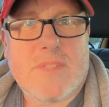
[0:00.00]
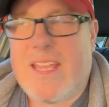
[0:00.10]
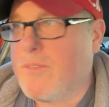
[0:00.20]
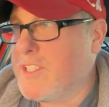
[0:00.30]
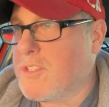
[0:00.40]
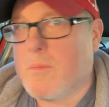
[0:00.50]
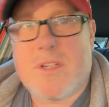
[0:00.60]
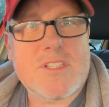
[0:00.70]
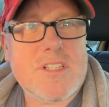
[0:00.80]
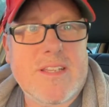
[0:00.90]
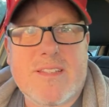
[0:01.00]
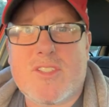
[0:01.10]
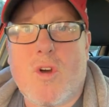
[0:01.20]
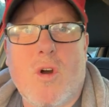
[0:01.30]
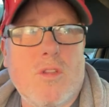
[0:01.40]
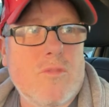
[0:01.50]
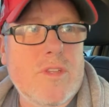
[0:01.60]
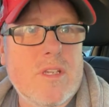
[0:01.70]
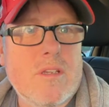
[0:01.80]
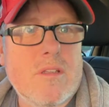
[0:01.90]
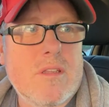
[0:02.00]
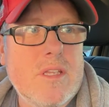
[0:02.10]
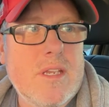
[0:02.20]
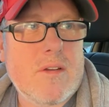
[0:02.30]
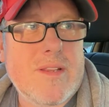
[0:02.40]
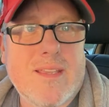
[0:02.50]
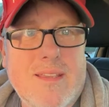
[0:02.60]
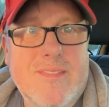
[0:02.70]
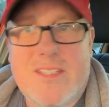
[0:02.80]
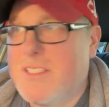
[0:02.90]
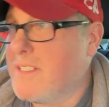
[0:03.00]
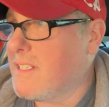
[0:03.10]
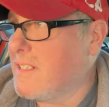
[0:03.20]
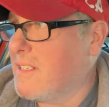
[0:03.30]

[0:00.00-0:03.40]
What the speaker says: Every Starbucks is like this all over the area. And this is a